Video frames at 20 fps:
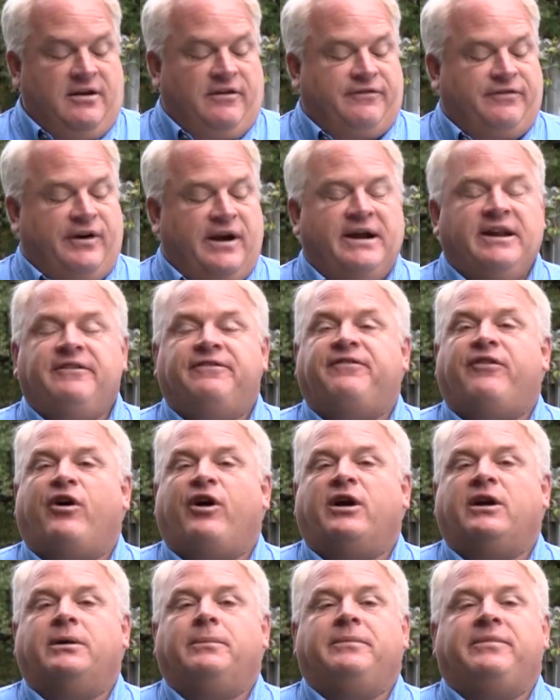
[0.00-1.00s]
for any
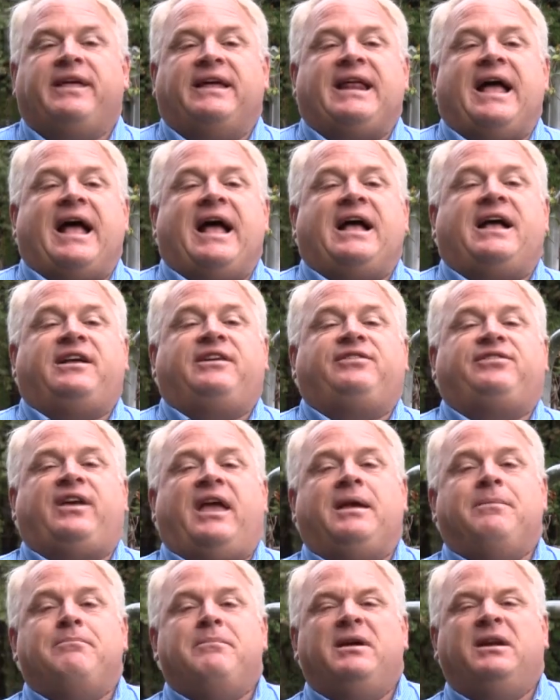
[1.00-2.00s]
farm that has
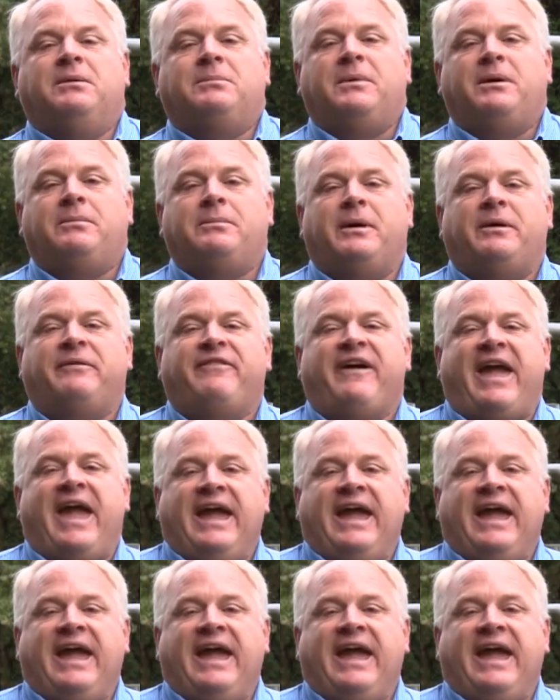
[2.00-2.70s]
a minimum of